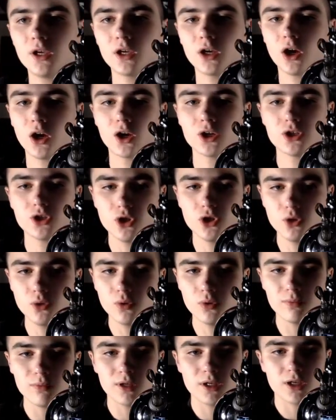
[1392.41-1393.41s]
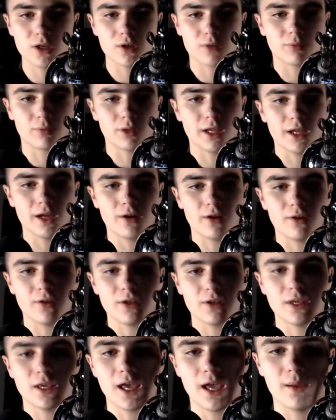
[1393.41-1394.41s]
Cars, who would be your player of the
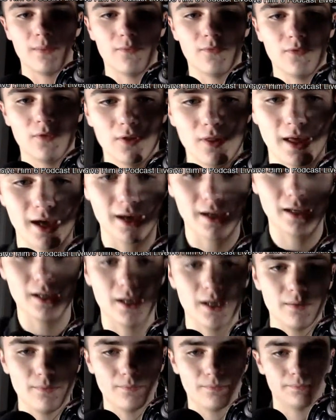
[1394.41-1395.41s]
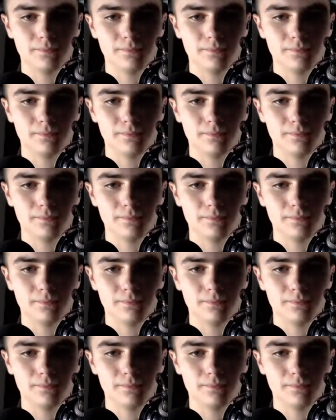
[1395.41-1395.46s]
game for that game?